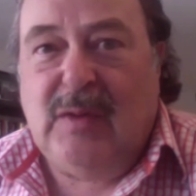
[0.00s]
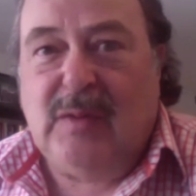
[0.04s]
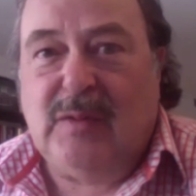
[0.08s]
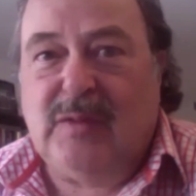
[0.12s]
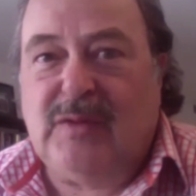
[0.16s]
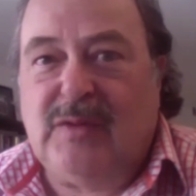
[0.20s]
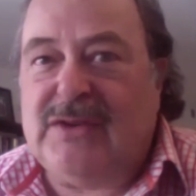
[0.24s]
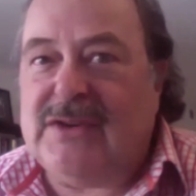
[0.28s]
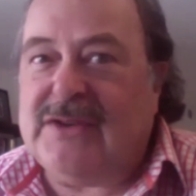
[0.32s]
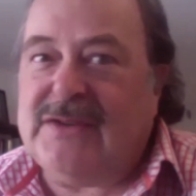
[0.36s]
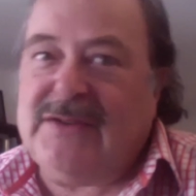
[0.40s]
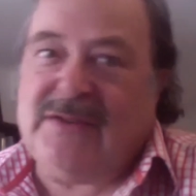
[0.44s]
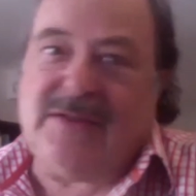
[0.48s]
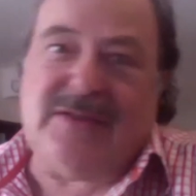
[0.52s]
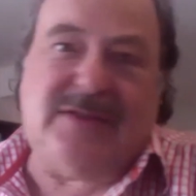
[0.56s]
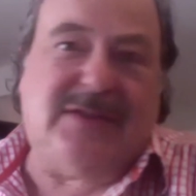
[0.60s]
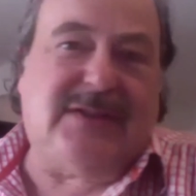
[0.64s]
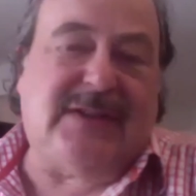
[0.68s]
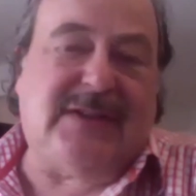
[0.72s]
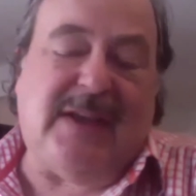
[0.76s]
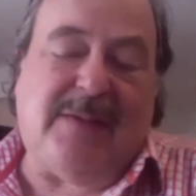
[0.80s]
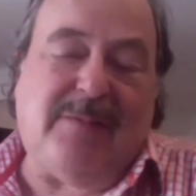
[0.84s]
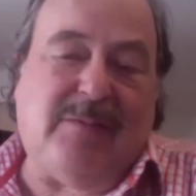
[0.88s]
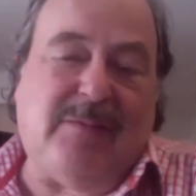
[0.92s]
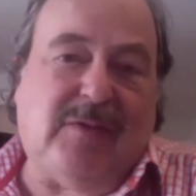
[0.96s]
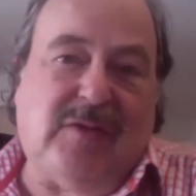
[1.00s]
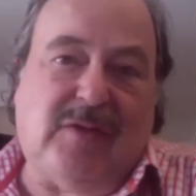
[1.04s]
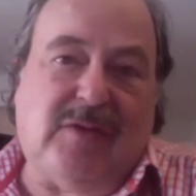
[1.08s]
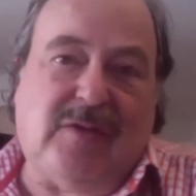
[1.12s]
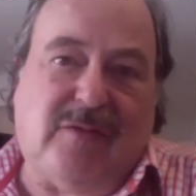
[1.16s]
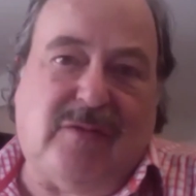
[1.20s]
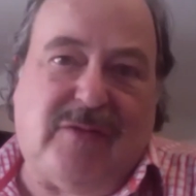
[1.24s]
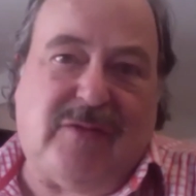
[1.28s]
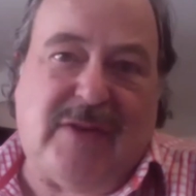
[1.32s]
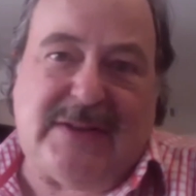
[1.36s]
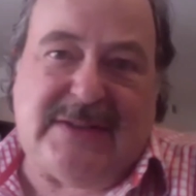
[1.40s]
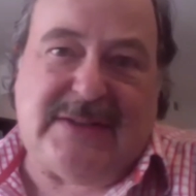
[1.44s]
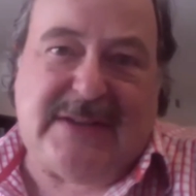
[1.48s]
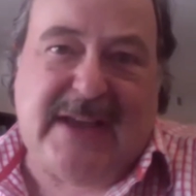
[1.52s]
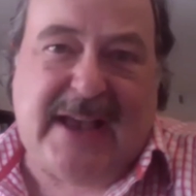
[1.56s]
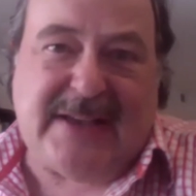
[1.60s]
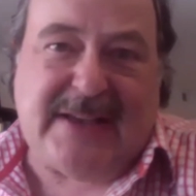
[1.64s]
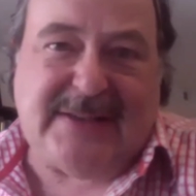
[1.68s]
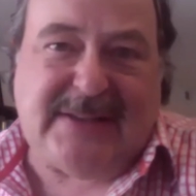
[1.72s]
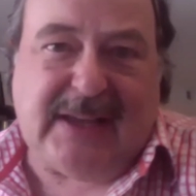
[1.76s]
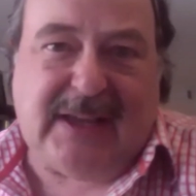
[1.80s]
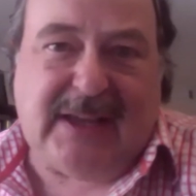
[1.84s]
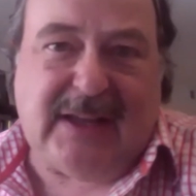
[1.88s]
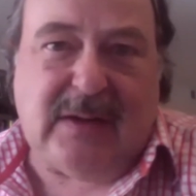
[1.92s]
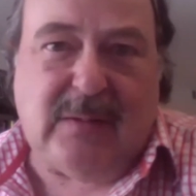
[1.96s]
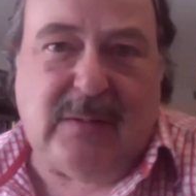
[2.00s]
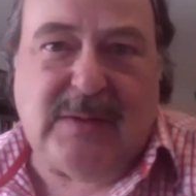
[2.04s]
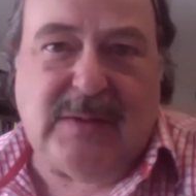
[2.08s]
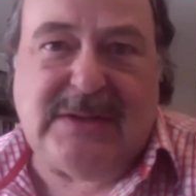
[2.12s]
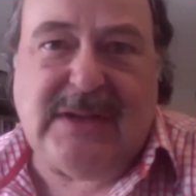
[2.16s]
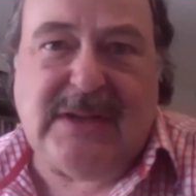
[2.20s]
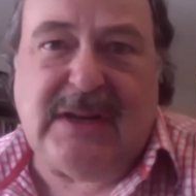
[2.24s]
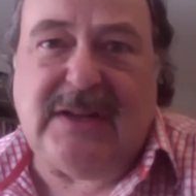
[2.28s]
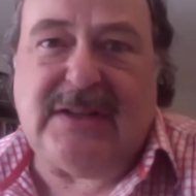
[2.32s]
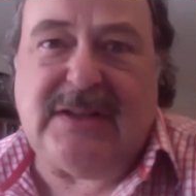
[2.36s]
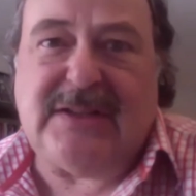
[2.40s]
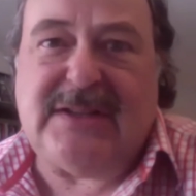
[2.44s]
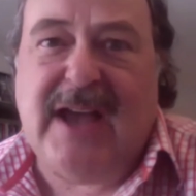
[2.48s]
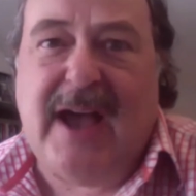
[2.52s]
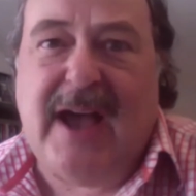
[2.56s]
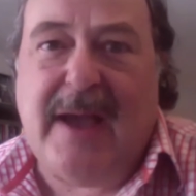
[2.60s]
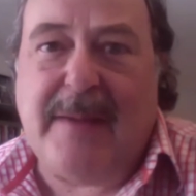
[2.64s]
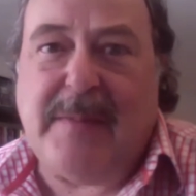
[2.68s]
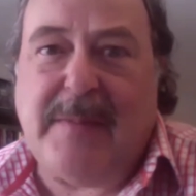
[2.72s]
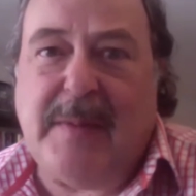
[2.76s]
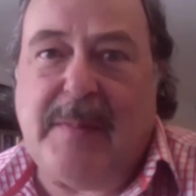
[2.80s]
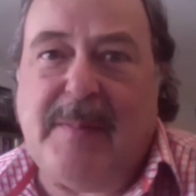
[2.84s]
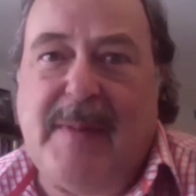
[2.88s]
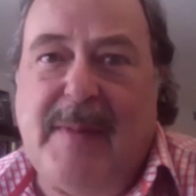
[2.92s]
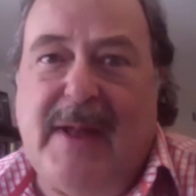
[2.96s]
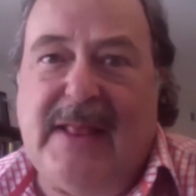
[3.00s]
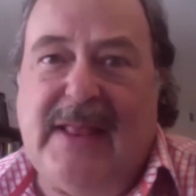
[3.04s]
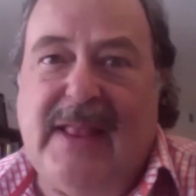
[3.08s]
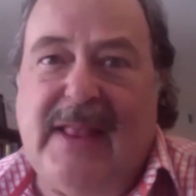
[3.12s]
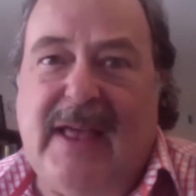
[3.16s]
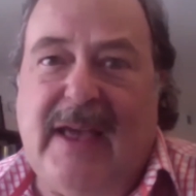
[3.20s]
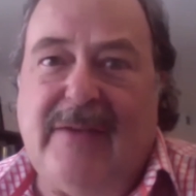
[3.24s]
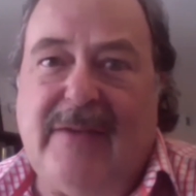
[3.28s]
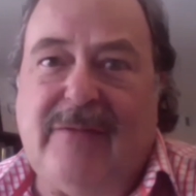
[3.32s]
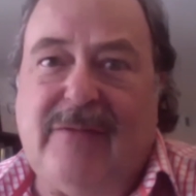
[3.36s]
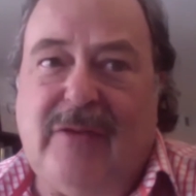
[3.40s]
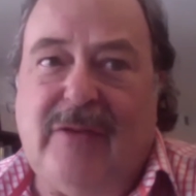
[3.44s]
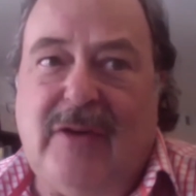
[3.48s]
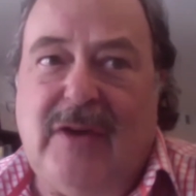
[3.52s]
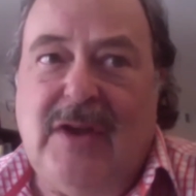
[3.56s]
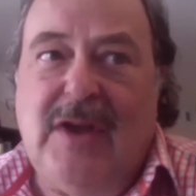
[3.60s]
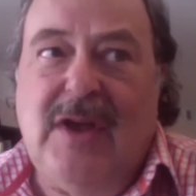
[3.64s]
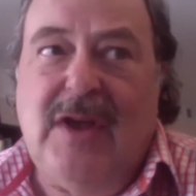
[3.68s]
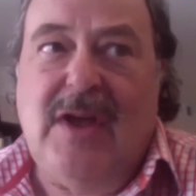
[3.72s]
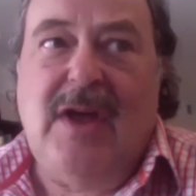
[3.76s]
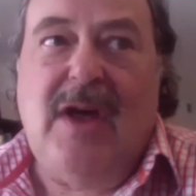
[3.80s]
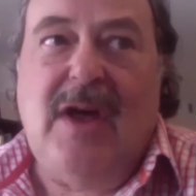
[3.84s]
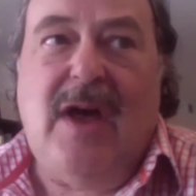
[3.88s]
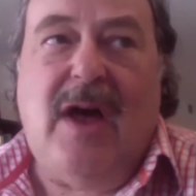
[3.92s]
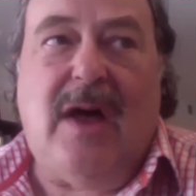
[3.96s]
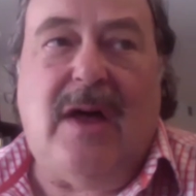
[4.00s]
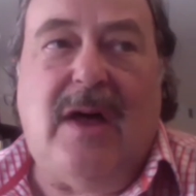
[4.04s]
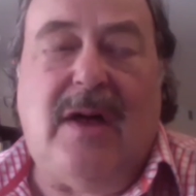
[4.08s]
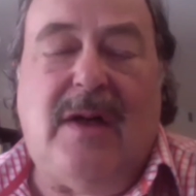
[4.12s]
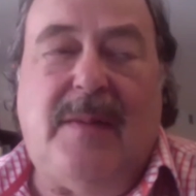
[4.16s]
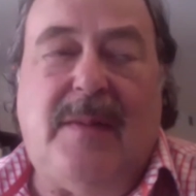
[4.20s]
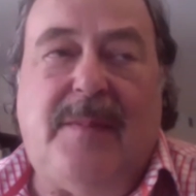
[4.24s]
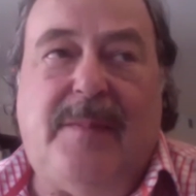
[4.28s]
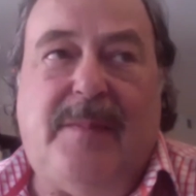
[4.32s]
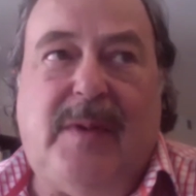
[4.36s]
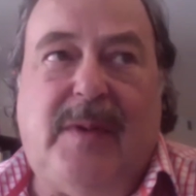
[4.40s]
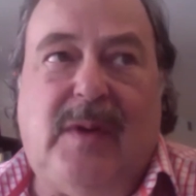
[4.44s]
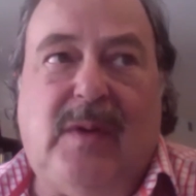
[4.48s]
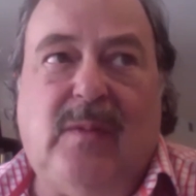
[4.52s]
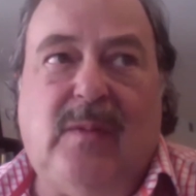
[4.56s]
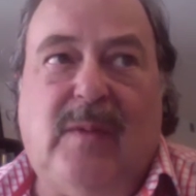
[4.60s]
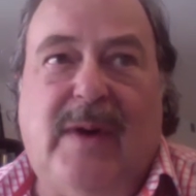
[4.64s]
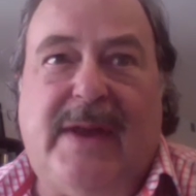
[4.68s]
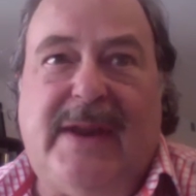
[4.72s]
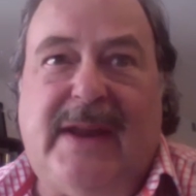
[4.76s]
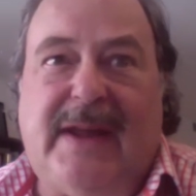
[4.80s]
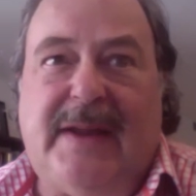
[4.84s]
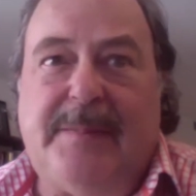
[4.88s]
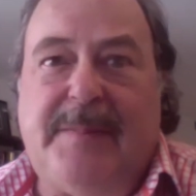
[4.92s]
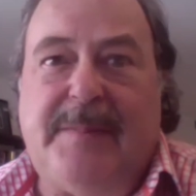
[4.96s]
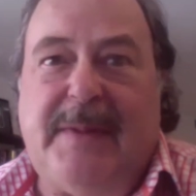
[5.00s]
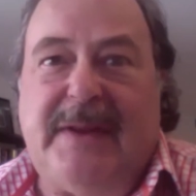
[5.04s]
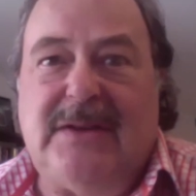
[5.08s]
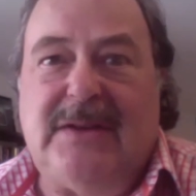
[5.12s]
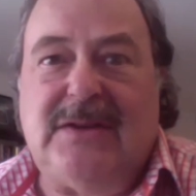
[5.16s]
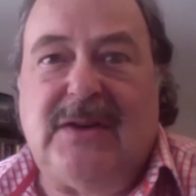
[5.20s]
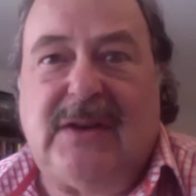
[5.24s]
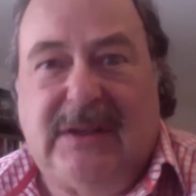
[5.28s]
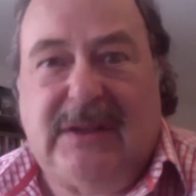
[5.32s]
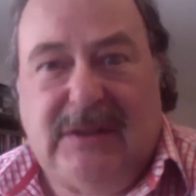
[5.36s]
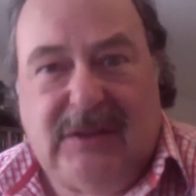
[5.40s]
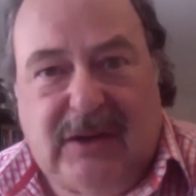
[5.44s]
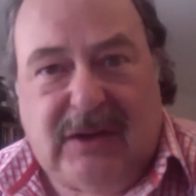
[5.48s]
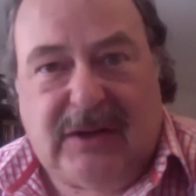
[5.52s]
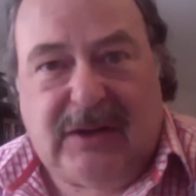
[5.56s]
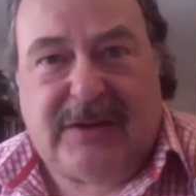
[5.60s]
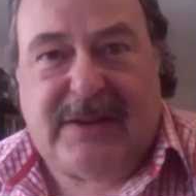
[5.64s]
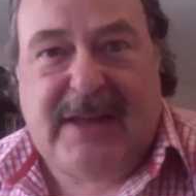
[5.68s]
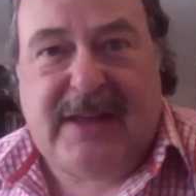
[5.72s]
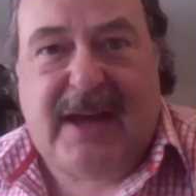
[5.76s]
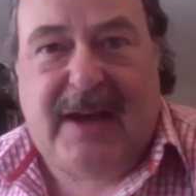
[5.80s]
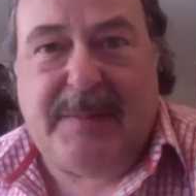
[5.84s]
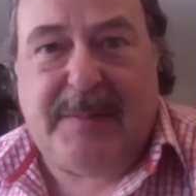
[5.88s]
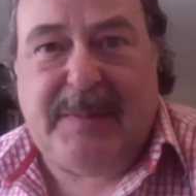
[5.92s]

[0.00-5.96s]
just seemed fantastic, and it was at a time in my life um, when I'd been doing a lot of that.